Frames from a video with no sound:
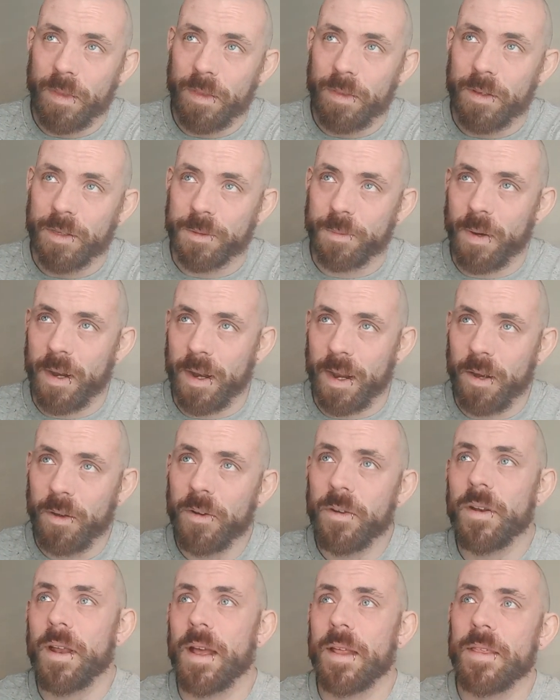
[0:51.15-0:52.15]
they spread
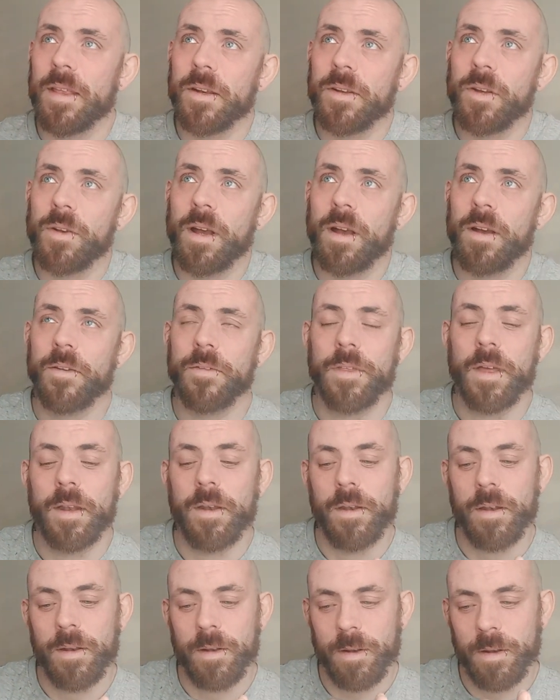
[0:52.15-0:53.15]
out, and then you have that
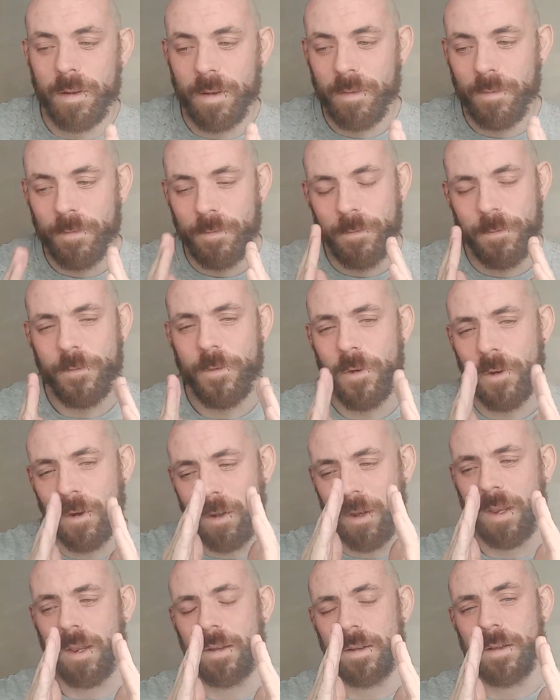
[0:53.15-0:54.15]

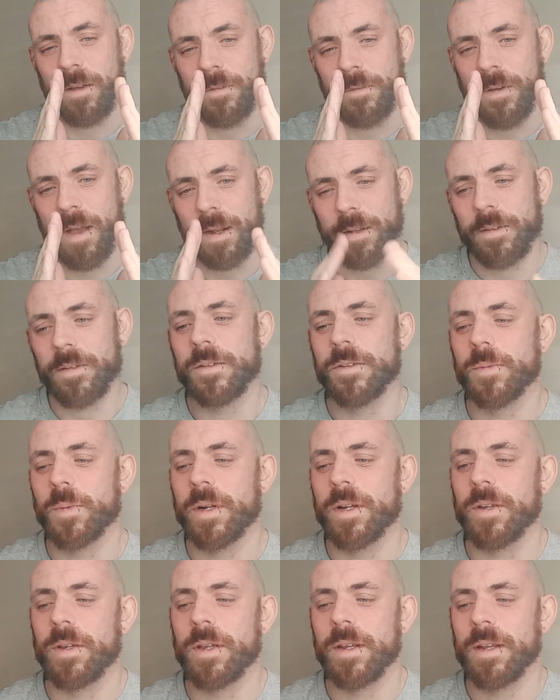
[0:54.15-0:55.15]
funneling effect
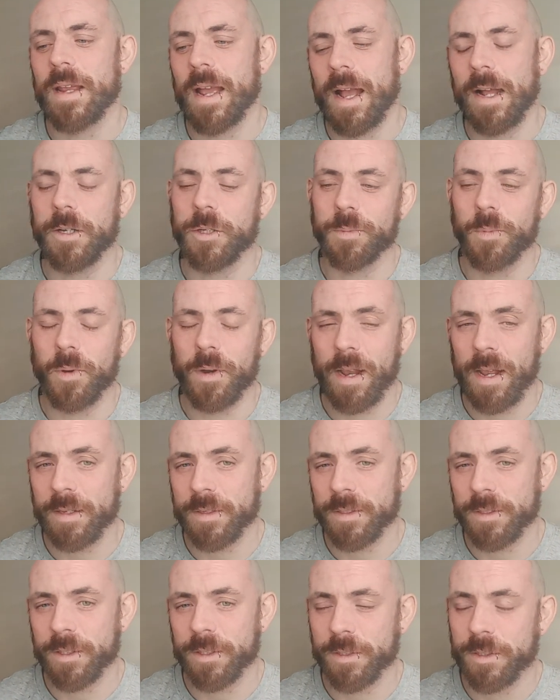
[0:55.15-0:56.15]
where you can catch more
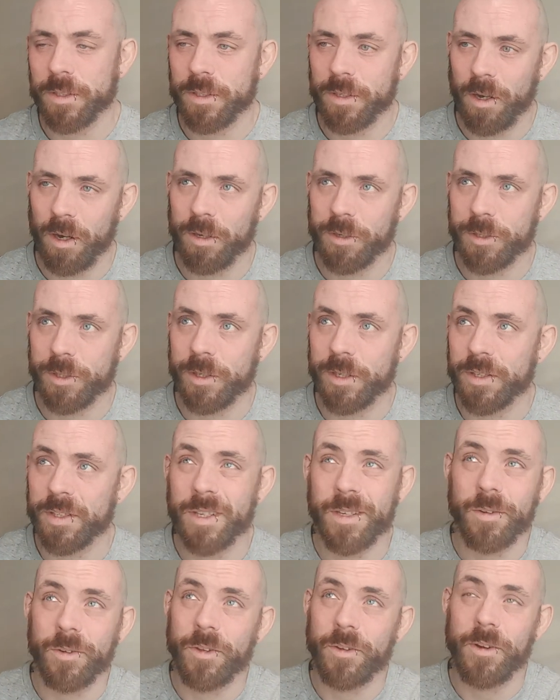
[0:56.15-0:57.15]
esters, congeners,
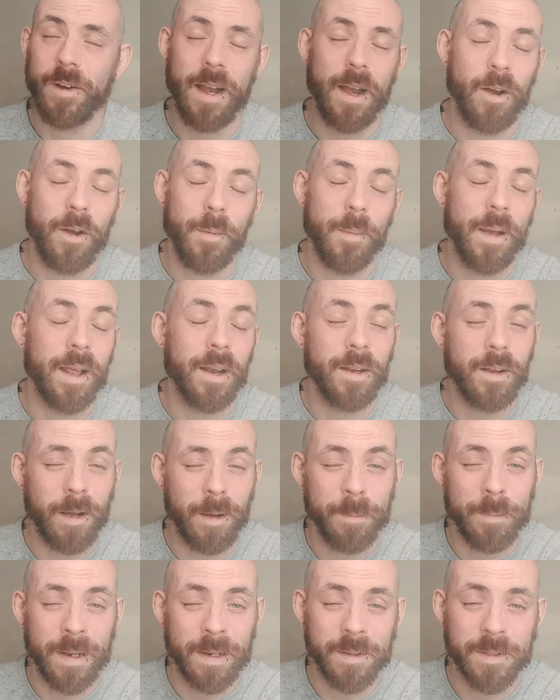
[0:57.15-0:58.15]
and other aromatic
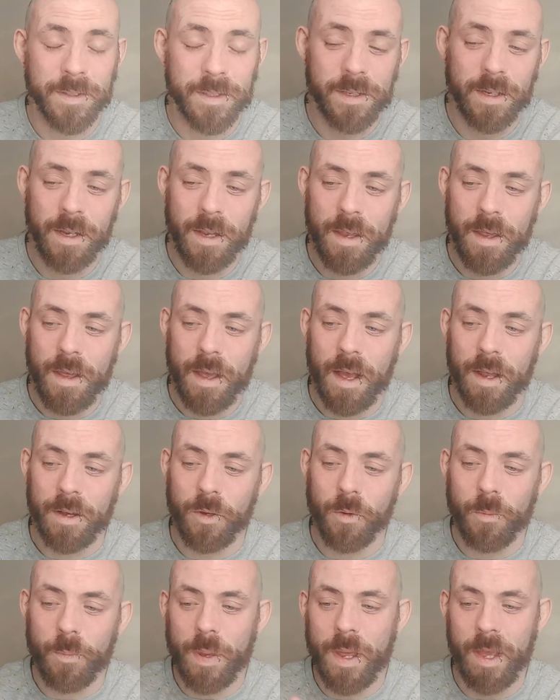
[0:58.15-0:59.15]
compounds, and
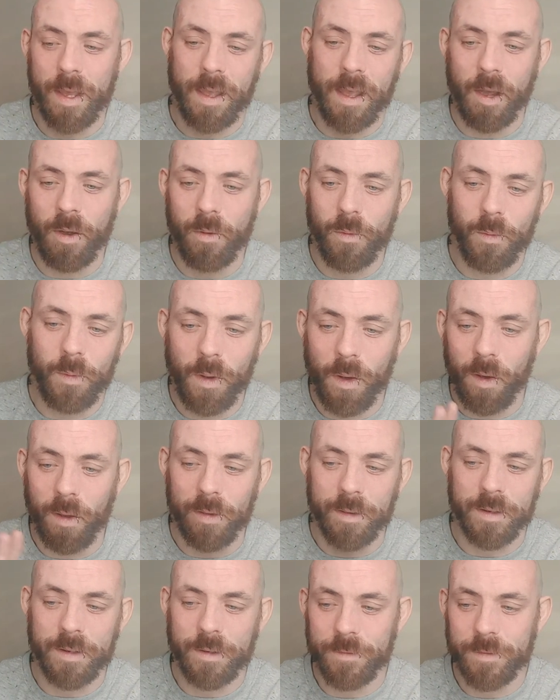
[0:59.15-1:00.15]
you'll pick out
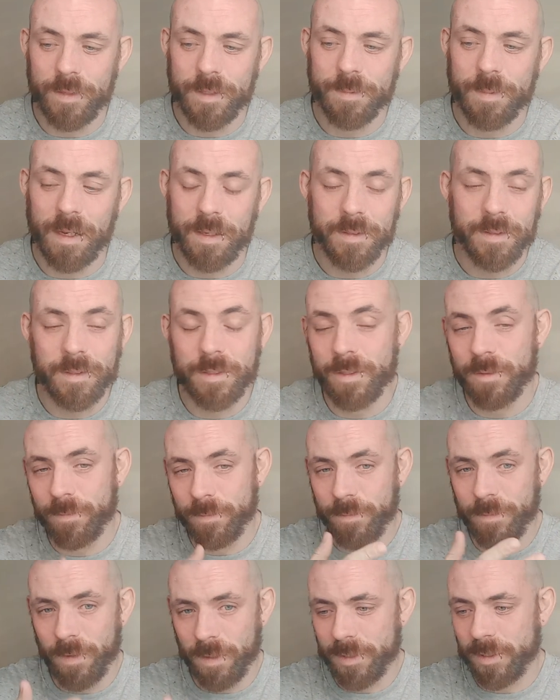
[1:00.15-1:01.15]
all the different smells. So
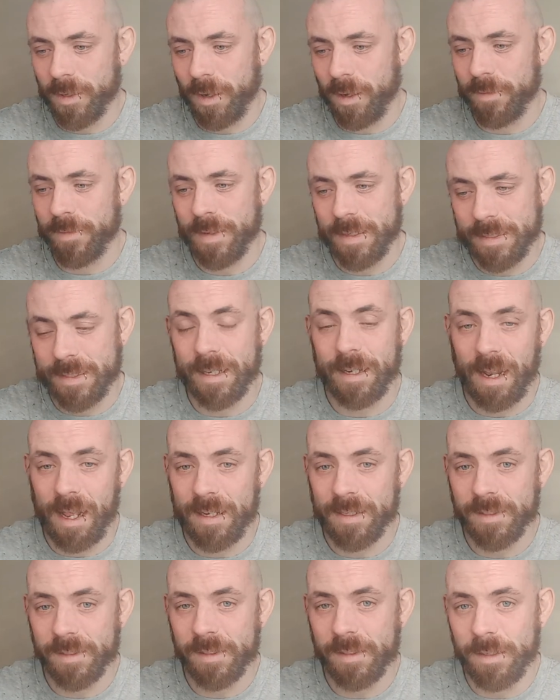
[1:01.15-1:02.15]
first off is the
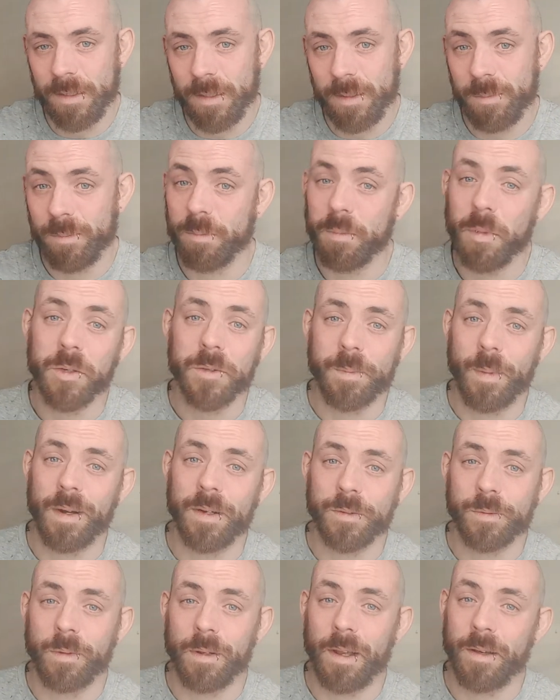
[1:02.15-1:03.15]
glass. Most
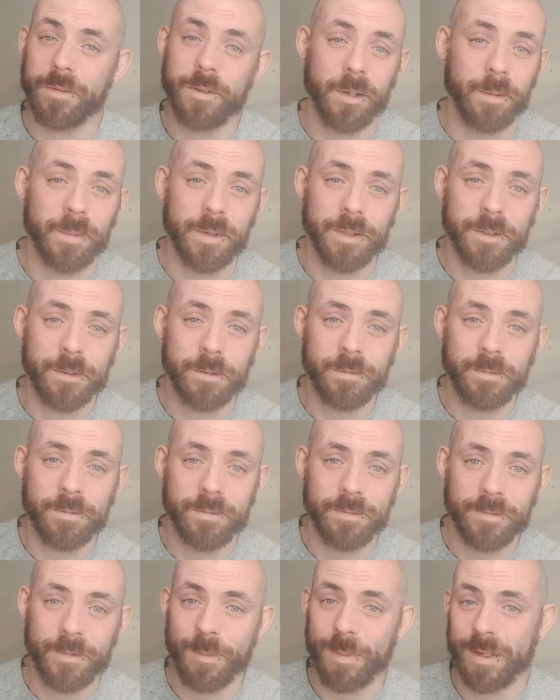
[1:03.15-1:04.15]
bars will have tumblers.
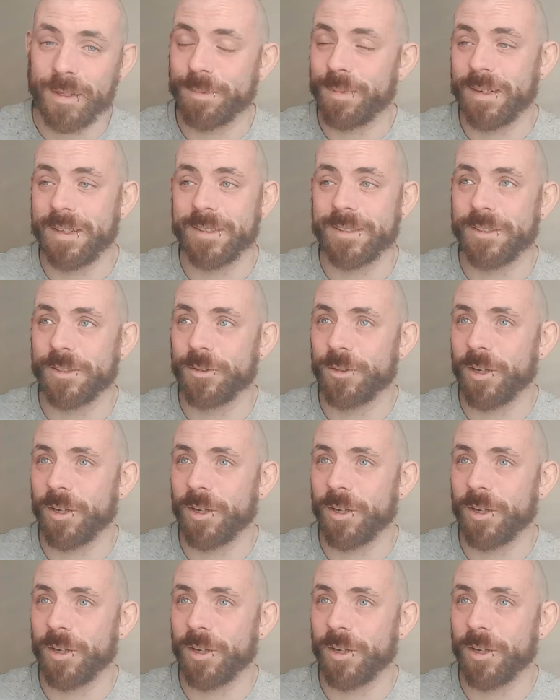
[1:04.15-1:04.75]
The best place to